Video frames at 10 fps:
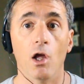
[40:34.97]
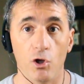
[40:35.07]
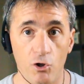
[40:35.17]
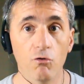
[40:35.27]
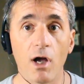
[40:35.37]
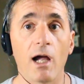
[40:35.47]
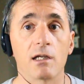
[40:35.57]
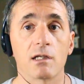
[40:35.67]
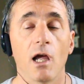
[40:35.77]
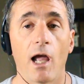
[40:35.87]
you
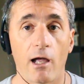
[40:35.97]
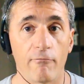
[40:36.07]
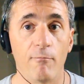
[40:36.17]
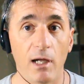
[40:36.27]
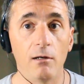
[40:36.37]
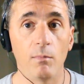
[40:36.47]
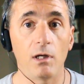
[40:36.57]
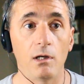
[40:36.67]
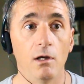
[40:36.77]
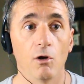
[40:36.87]
guys have made
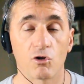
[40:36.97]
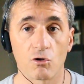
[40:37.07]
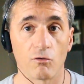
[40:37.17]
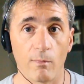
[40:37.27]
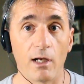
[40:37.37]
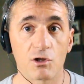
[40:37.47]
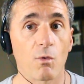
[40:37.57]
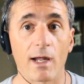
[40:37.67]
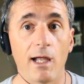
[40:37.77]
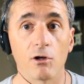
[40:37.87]
it so
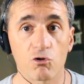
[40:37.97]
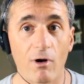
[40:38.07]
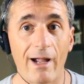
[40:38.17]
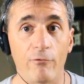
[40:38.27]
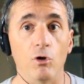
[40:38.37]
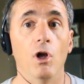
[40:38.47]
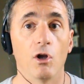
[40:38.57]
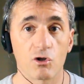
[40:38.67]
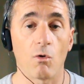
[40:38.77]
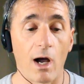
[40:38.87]
I can't travel.
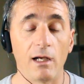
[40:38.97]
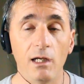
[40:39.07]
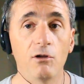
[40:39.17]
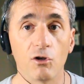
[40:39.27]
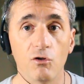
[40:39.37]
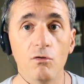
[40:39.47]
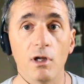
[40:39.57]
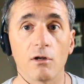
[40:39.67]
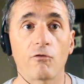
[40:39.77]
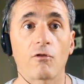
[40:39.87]
So I need to do
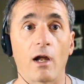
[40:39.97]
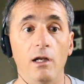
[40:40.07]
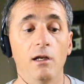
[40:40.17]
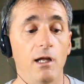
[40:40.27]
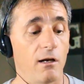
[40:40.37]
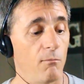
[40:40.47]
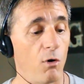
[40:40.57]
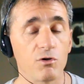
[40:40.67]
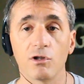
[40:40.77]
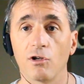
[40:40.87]
this. I need to get a
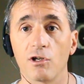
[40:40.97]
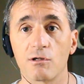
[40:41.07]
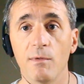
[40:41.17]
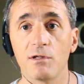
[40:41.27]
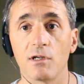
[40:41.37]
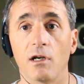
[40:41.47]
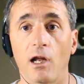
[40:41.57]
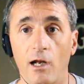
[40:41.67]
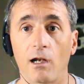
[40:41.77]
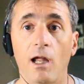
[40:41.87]
motion to dismiss in,
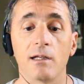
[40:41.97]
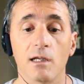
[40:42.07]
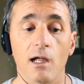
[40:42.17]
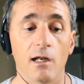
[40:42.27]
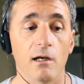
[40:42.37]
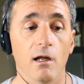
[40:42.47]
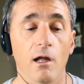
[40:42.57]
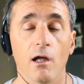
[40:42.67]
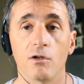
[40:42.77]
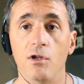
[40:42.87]
and I'd like to get it
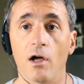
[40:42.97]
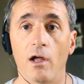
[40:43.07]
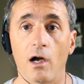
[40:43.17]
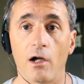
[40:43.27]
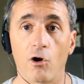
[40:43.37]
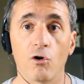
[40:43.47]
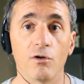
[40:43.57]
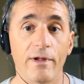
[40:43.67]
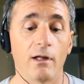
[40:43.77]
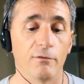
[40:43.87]
done, heard
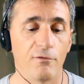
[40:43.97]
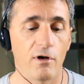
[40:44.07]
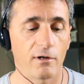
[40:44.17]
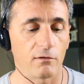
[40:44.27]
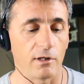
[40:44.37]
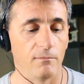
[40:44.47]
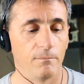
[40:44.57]
telephonically."